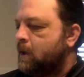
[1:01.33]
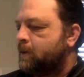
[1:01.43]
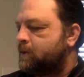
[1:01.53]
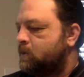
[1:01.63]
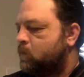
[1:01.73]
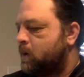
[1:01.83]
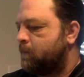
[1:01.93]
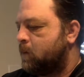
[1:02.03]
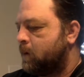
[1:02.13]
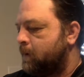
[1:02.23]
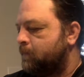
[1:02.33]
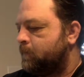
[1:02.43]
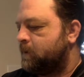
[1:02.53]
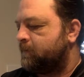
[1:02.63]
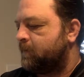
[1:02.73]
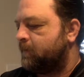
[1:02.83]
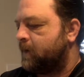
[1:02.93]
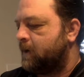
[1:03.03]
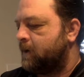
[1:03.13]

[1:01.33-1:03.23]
let's do one more just for fun.